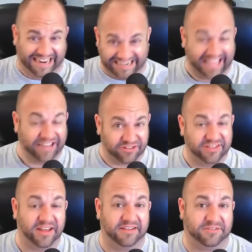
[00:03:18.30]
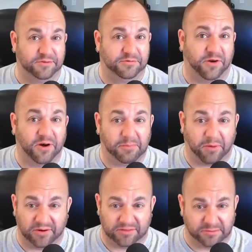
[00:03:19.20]
actually not too far
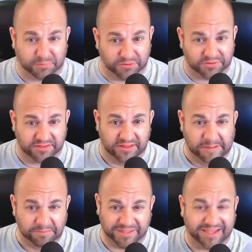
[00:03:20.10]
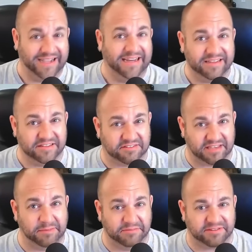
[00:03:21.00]
apart. They're both kind of the
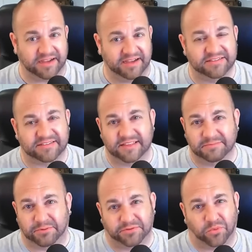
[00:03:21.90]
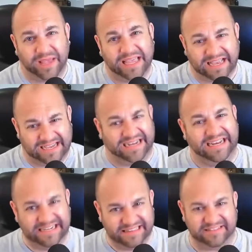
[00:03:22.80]
same size, and they both weigh
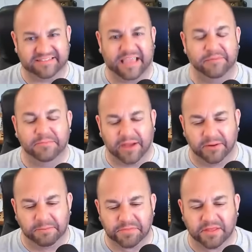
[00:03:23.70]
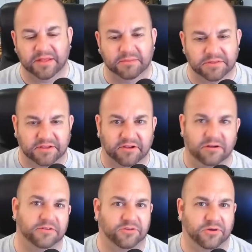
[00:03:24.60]
kind of the same amount, but the
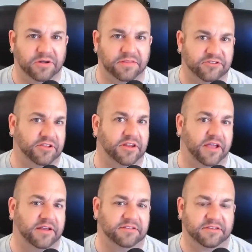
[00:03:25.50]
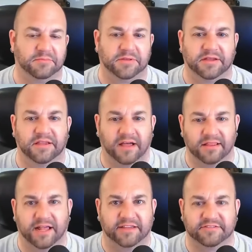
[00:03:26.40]
current draw on the G90 is going to be a lot
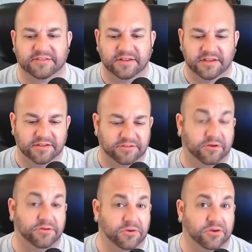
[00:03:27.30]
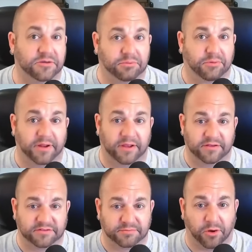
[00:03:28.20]
less. So you could bring
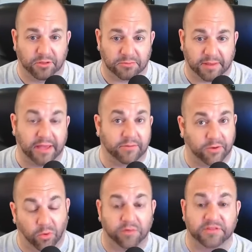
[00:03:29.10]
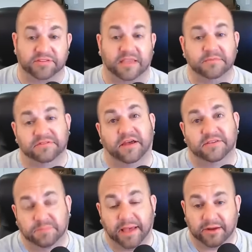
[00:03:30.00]
a smaller battery or the same
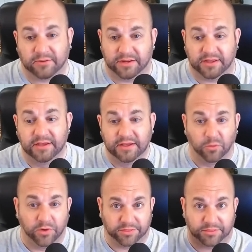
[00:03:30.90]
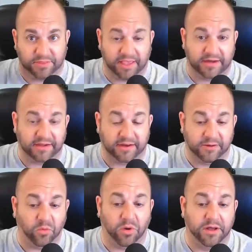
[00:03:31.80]
size battery with the
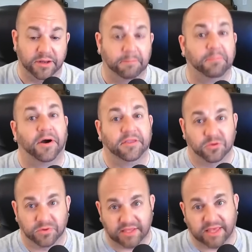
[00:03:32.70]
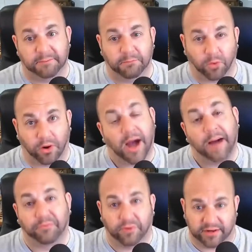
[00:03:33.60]
891, but you would get more
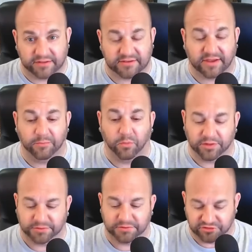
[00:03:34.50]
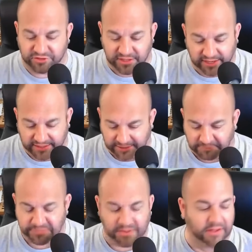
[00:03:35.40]
operating time with the G90.
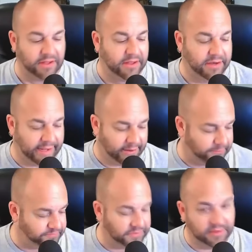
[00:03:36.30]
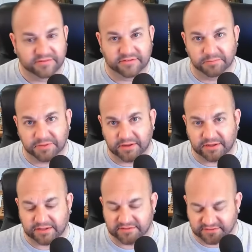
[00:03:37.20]
Now, something to
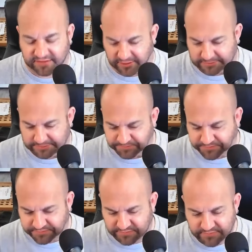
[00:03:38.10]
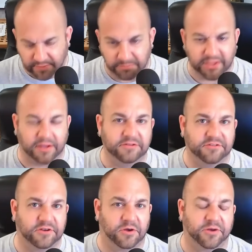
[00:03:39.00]
consider,
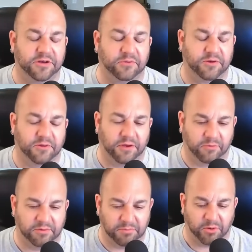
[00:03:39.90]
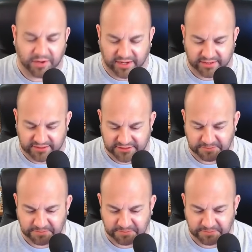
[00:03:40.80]
because you're going to a remote island,